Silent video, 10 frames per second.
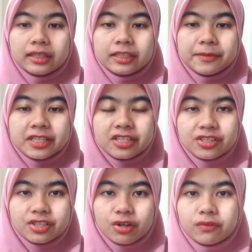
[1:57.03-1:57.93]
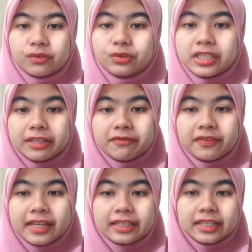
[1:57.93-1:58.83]
limitation of cooling
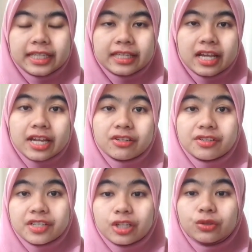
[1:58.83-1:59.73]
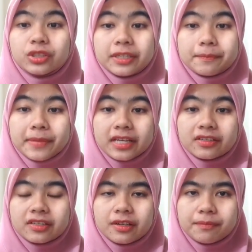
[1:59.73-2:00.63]
effect in hydrogel cooling patch.
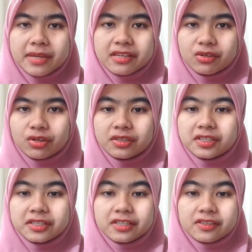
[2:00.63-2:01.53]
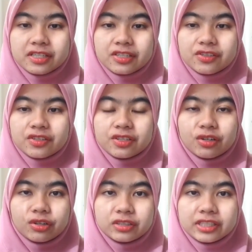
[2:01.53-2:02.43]
Based on the research,
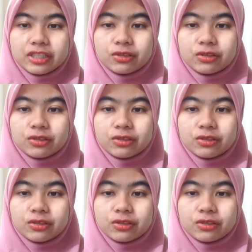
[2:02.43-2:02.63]
the already